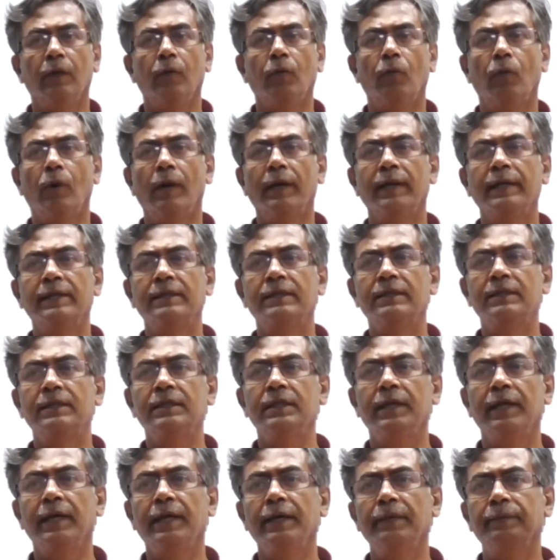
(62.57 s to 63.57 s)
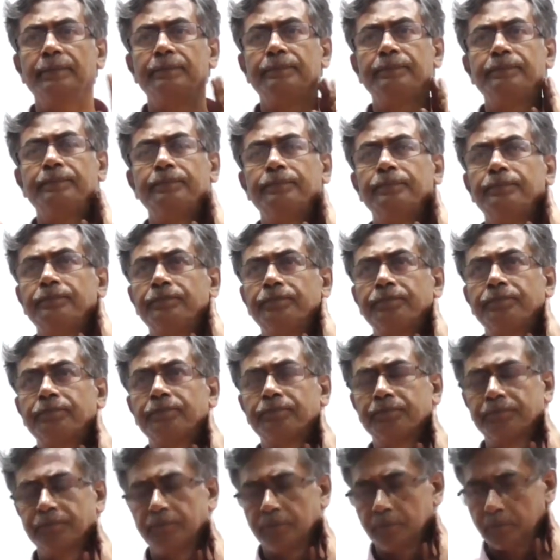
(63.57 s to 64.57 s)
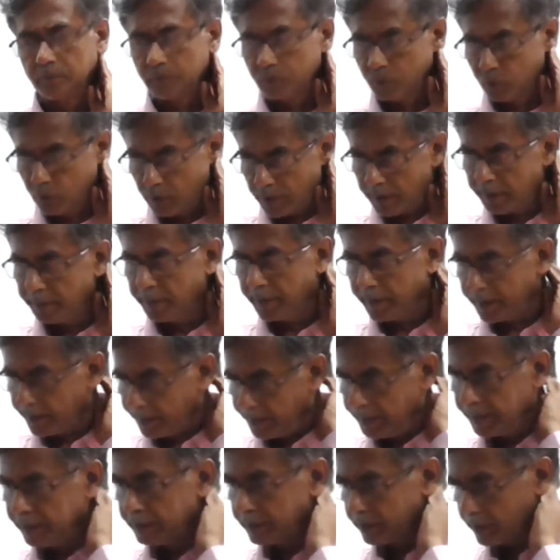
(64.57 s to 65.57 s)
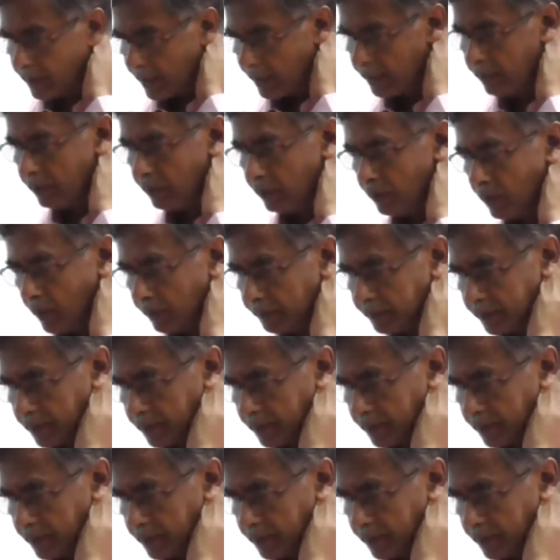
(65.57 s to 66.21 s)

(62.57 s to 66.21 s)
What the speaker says: One is the quantum mechanics that you have